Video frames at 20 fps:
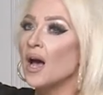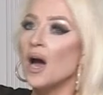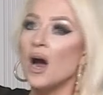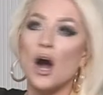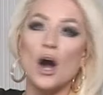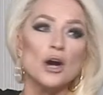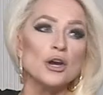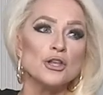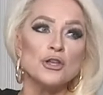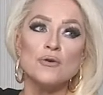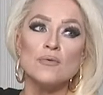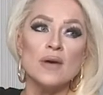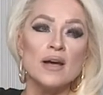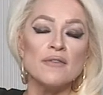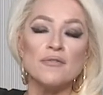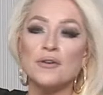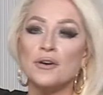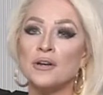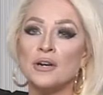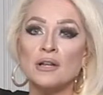Are you
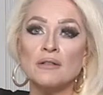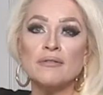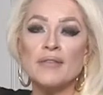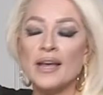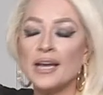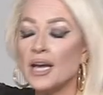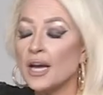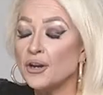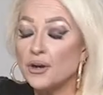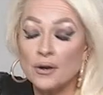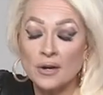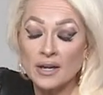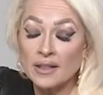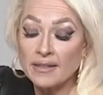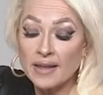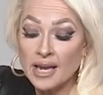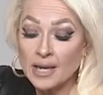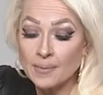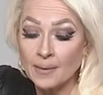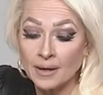ever going to thank, you're going to
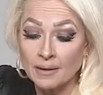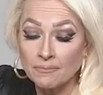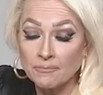thank me.